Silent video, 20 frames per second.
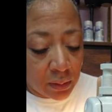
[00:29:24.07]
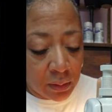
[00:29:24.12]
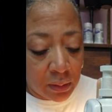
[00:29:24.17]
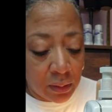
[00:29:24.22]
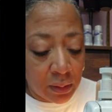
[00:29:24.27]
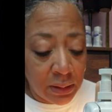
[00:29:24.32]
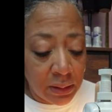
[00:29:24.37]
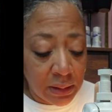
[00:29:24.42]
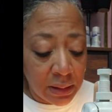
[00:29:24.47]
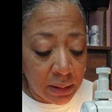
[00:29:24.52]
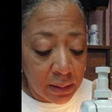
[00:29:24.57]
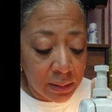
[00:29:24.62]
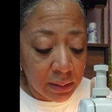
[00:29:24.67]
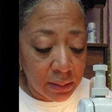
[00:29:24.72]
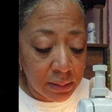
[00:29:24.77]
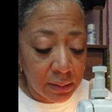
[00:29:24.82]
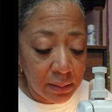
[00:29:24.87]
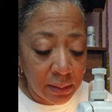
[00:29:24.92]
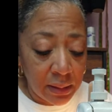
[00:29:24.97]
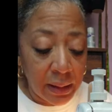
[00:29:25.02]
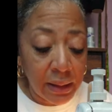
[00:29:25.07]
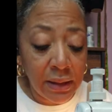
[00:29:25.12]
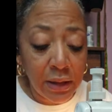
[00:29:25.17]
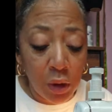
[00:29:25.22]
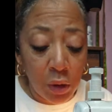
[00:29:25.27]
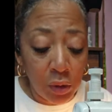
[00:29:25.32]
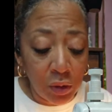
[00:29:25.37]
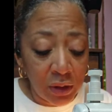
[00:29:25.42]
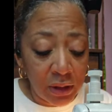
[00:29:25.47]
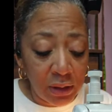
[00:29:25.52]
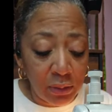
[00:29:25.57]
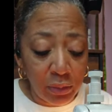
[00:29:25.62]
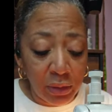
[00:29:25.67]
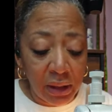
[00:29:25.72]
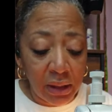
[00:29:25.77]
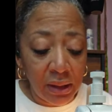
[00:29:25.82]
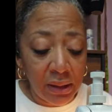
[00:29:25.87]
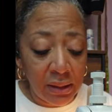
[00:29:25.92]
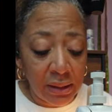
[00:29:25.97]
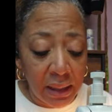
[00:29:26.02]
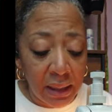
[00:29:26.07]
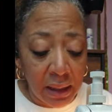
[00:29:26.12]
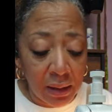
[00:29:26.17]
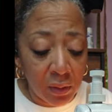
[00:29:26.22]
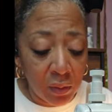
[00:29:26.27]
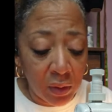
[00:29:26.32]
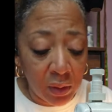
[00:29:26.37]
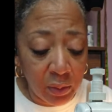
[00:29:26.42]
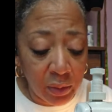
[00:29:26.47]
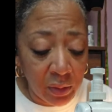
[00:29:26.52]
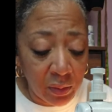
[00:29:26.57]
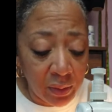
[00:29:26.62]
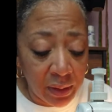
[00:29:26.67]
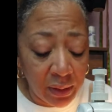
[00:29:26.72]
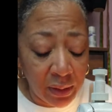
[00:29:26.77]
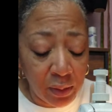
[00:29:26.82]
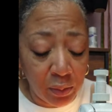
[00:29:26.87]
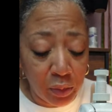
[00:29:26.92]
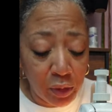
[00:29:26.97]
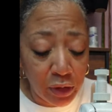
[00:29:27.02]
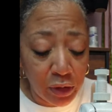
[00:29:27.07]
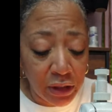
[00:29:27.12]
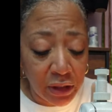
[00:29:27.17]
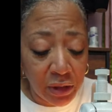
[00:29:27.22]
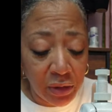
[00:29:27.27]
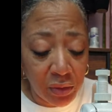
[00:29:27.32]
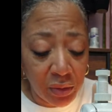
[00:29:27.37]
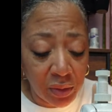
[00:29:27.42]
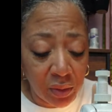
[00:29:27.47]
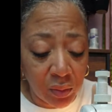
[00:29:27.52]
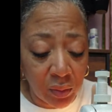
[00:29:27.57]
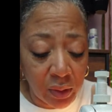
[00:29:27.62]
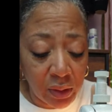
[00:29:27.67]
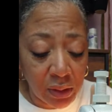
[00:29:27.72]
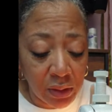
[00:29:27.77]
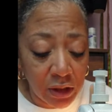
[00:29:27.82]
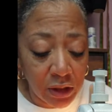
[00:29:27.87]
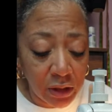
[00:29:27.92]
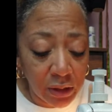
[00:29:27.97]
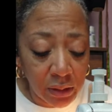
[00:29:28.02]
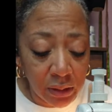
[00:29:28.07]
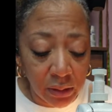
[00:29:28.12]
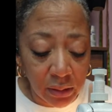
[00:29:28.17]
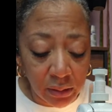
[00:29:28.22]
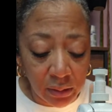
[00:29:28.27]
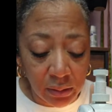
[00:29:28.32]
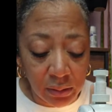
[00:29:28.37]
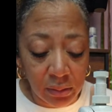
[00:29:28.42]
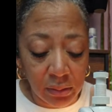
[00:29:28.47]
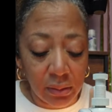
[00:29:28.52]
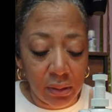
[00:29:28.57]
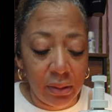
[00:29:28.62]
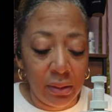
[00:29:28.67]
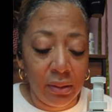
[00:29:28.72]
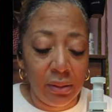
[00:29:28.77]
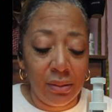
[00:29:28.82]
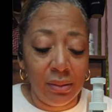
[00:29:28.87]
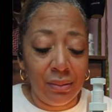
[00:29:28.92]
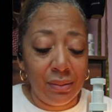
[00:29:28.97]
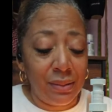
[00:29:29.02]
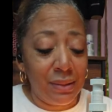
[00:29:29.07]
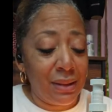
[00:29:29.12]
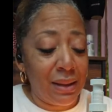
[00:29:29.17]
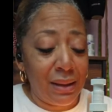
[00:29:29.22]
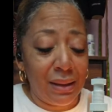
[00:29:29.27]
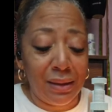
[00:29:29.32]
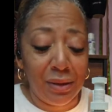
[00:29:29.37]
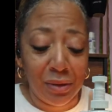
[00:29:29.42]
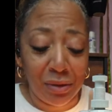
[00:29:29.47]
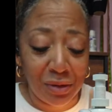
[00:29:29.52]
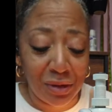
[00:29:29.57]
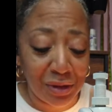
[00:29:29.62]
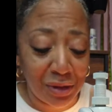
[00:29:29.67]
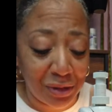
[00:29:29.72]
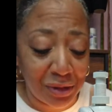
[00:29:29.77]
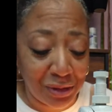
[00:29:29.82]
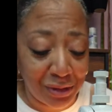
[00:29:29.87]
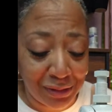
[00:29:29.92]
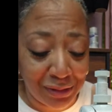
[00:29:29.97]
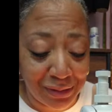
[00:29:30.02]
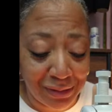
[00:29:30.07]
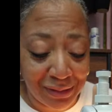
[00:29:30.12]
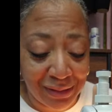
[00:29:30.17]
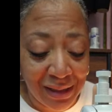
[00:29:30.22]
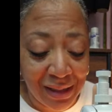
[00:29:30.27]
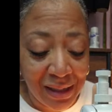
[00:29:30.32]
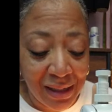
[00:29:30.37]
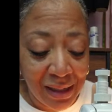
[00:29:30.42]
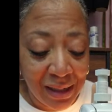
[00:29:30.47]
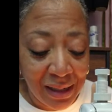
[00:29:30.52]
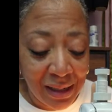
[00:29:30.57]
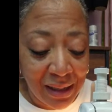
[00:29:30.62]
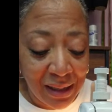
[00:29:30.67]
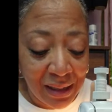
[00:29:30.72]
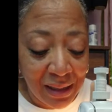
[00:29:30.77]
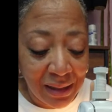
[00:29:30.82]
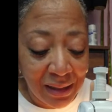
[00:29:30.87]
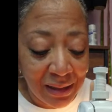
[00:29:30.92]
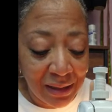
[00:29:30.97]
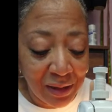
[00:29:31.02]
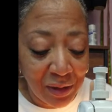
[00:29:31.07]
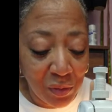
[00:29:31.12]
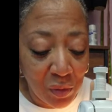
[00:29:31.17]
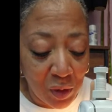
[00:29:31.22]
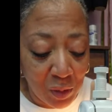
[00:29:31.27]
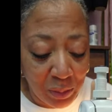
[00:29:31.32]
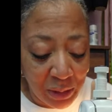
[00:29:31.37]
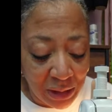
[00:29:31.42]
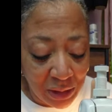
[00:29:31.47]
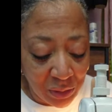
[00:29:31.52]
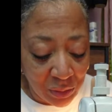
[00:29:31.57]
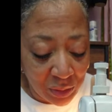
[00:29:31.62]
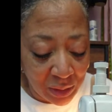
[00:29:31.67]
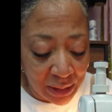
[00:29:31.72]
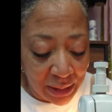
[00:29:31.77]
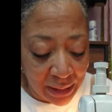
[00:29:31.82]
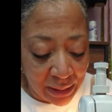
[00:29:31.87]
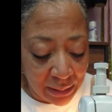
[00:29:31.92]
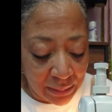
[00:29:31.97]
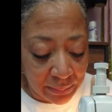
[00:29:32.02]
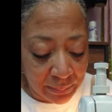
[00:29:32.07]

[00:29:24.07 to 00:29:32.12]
He said because he's older than me. He said I don't want to be around here pushing you in a wheelchair. Like no sir, you won't be doing that.